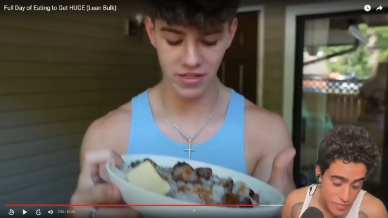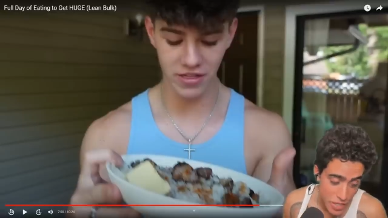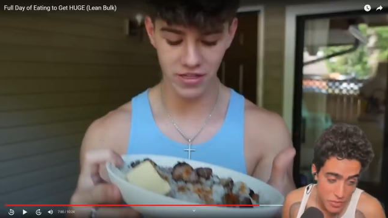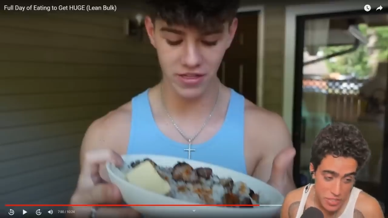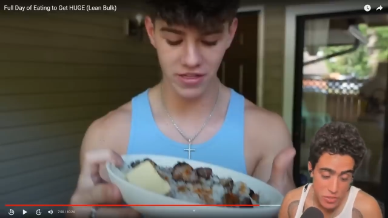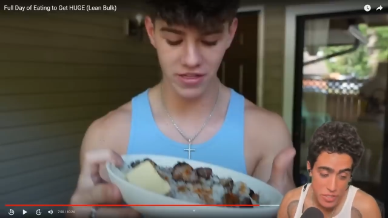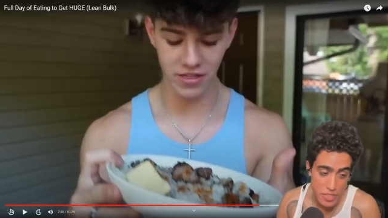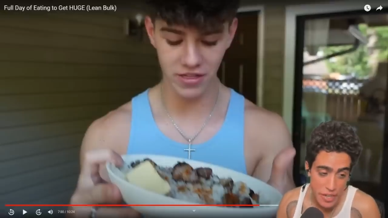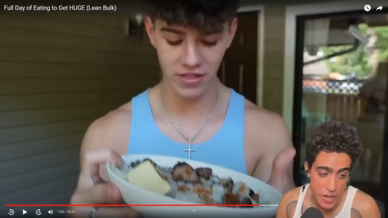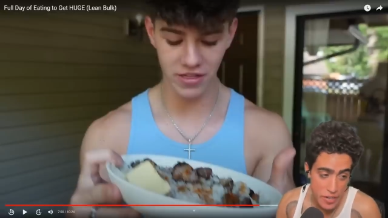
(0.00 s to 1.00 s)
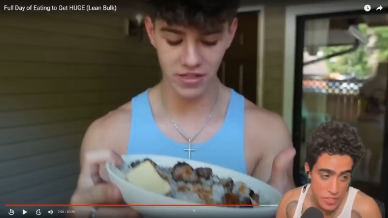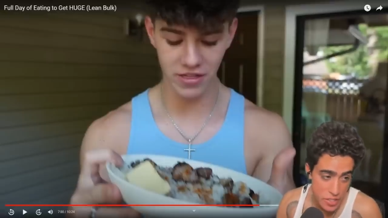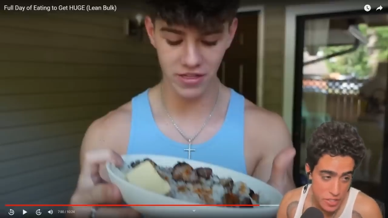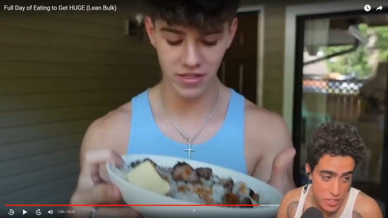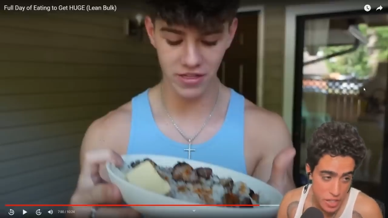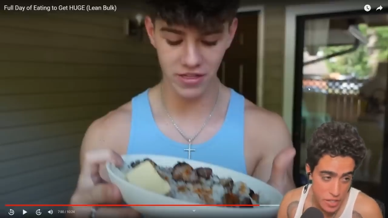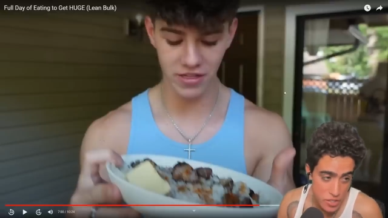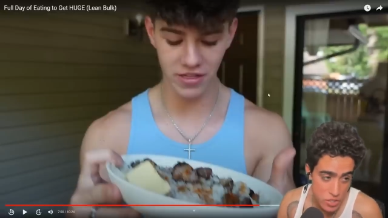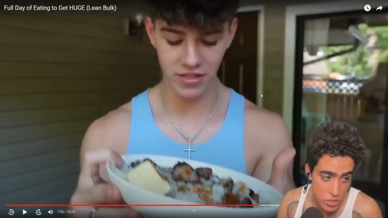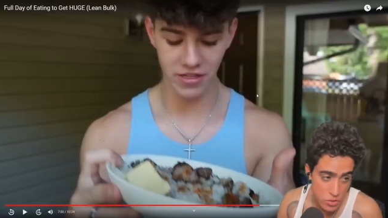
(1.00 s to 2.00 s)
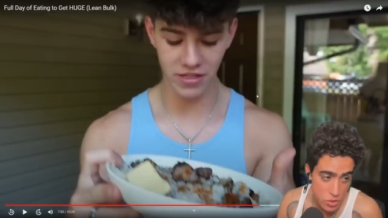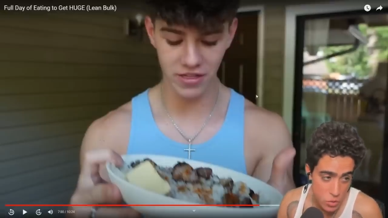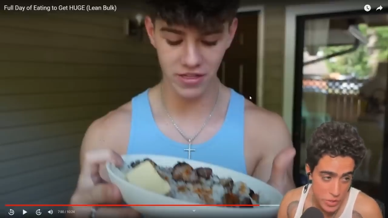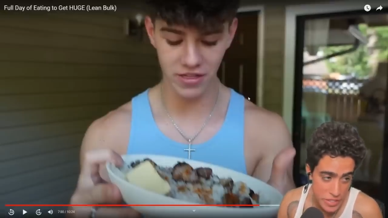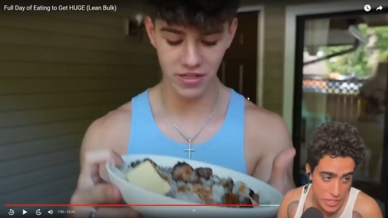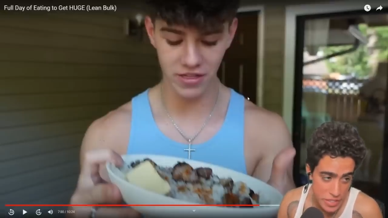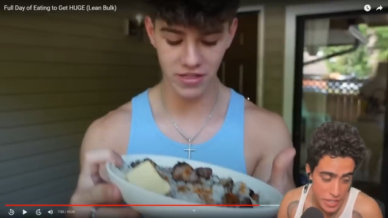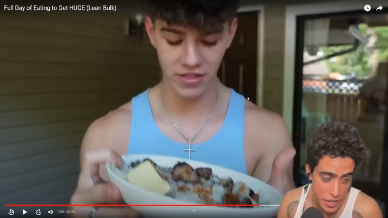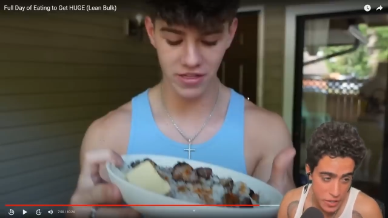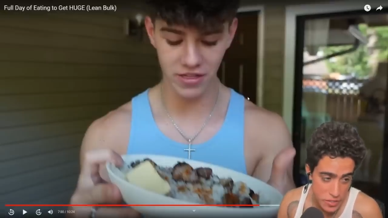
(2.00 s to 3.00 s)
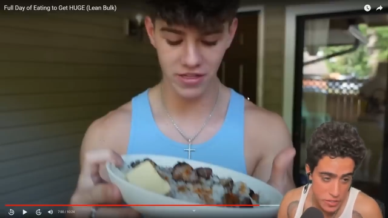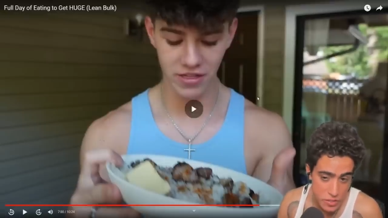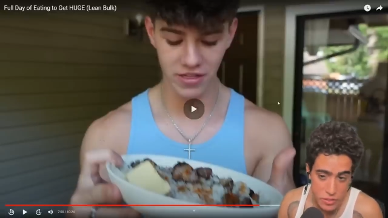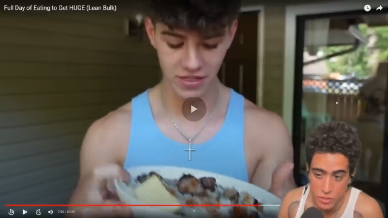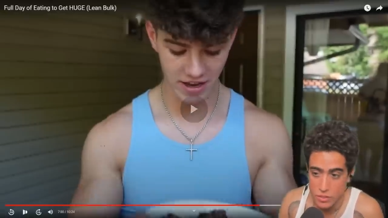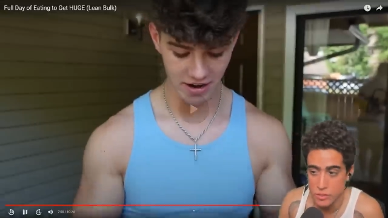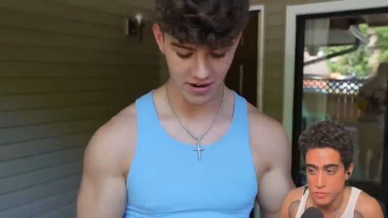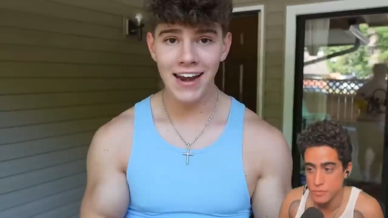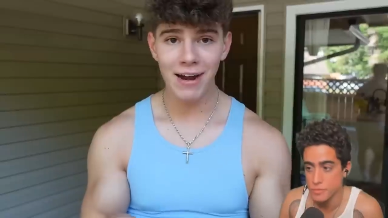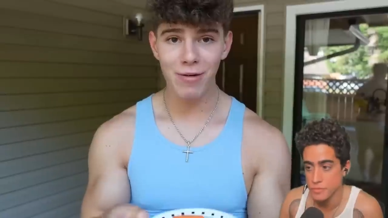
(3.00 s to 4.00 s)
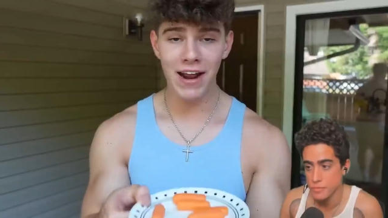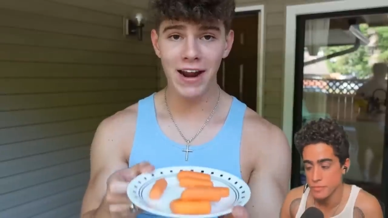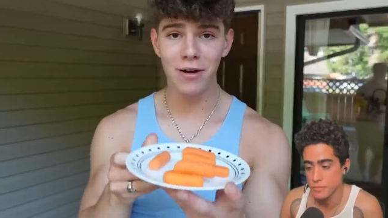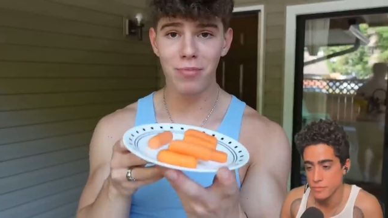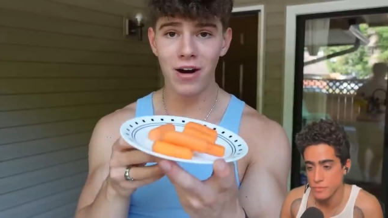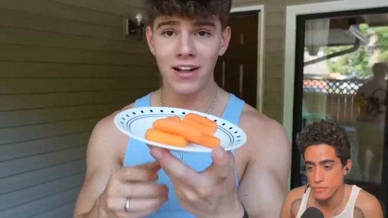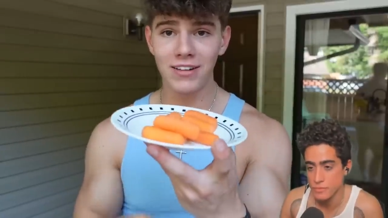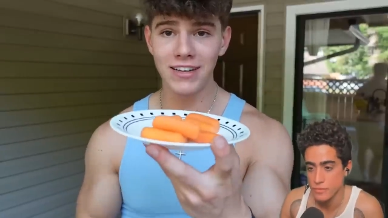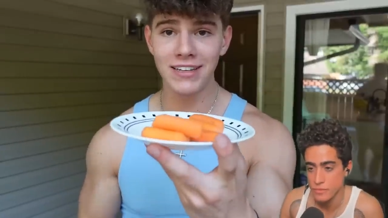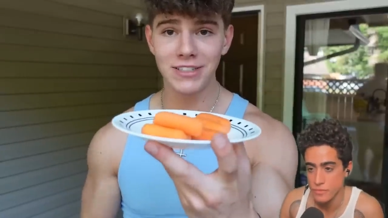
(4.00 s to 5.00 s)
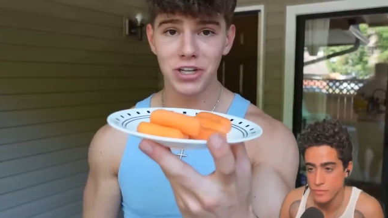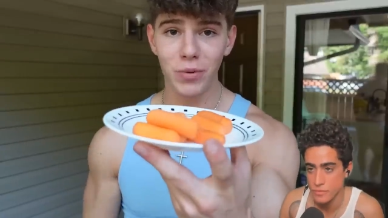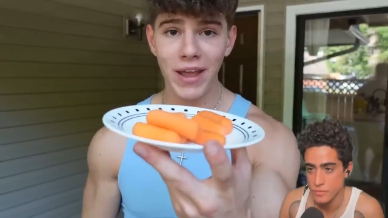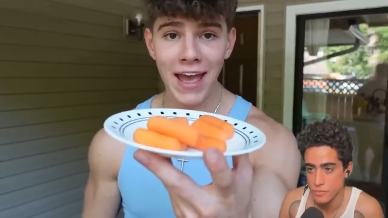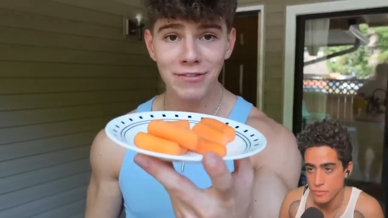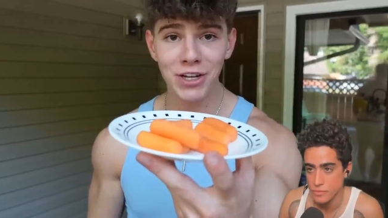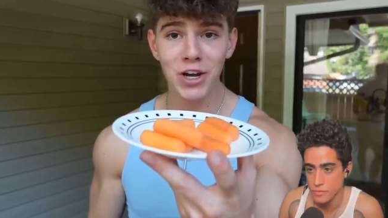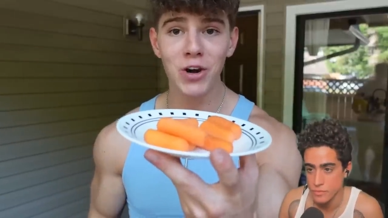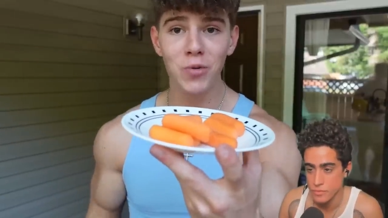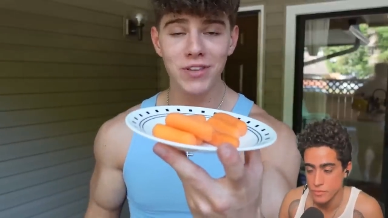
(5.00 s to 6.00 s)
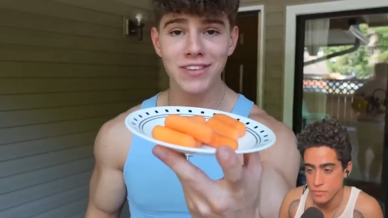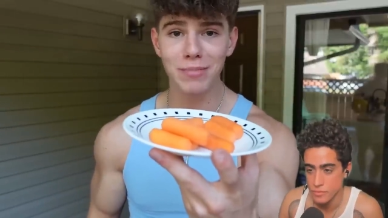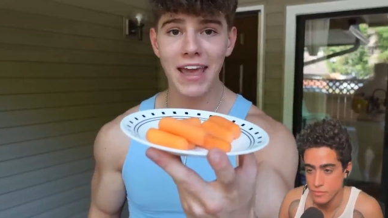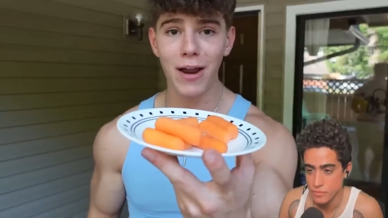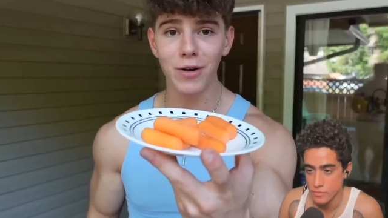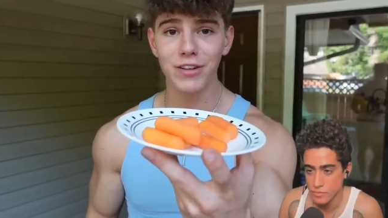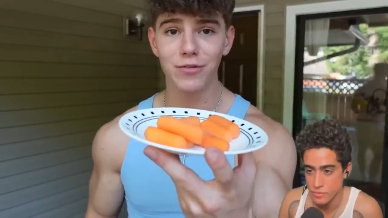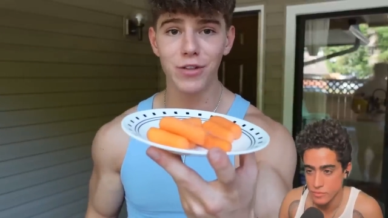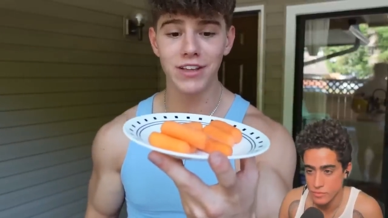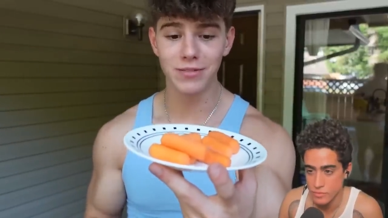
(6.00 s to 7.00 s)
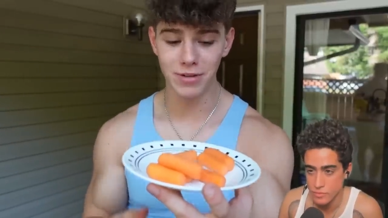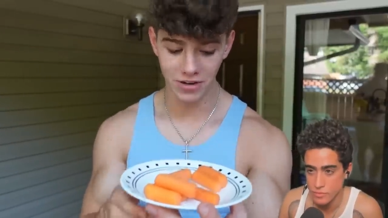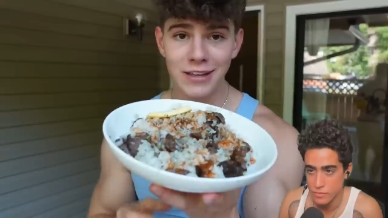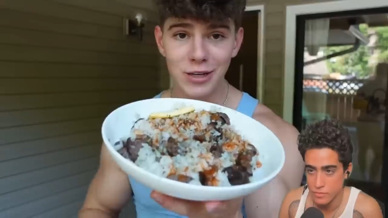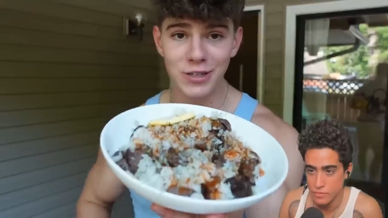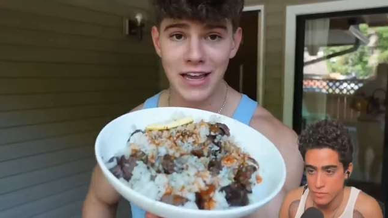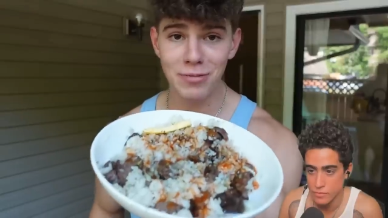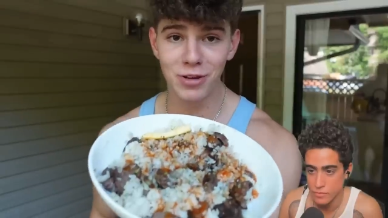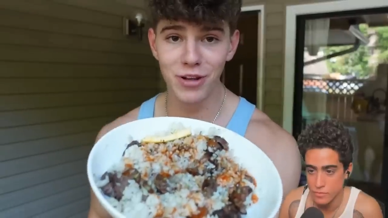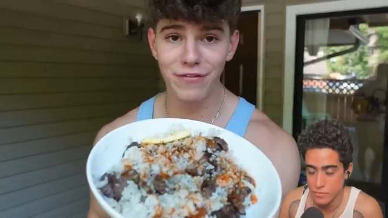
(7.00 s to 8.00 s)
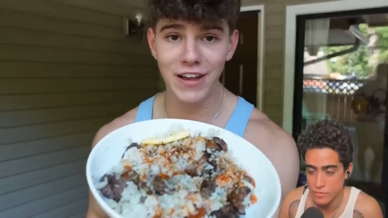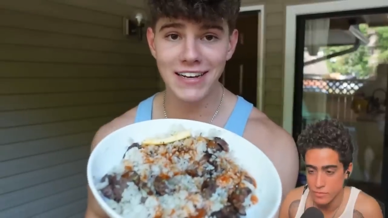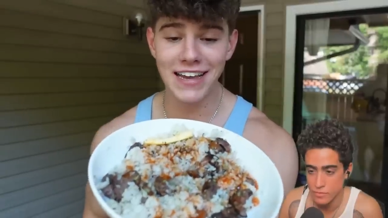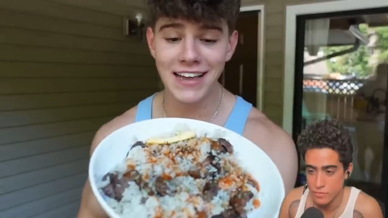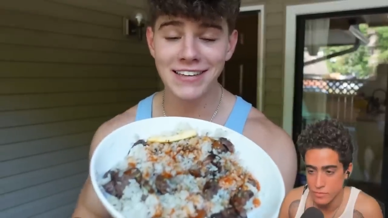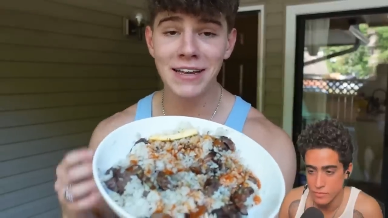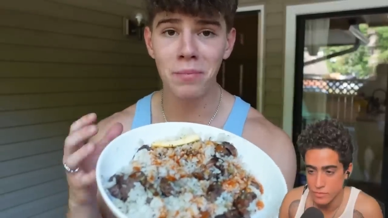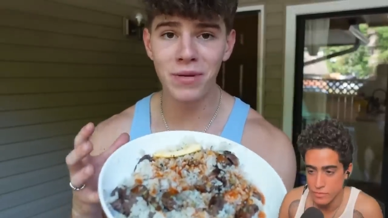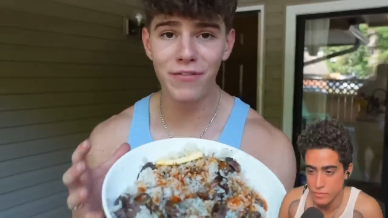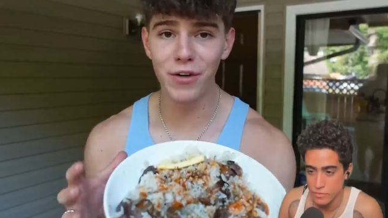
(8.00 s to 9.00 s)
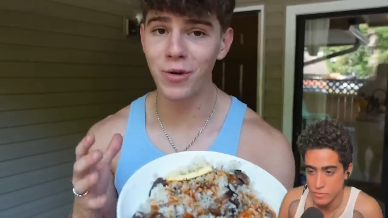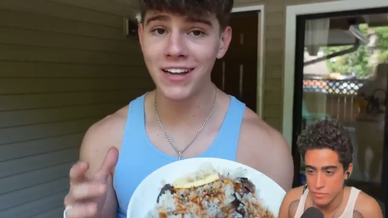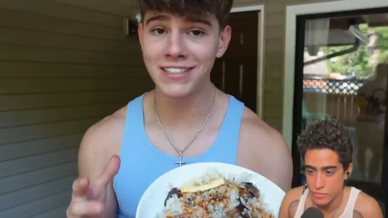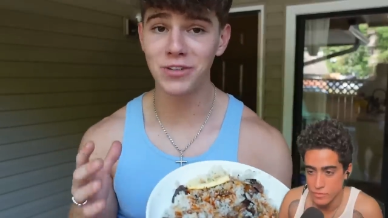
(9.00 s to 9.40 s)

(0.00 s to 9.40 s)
Speaker 1: definitely don't eat the carrots on the side. There's no reason to eat carrots
Speaker 2: there. And I ran out of broccoli, so we have to go with some carrots for this meal. This looks absolutely fantastic. Beef and rice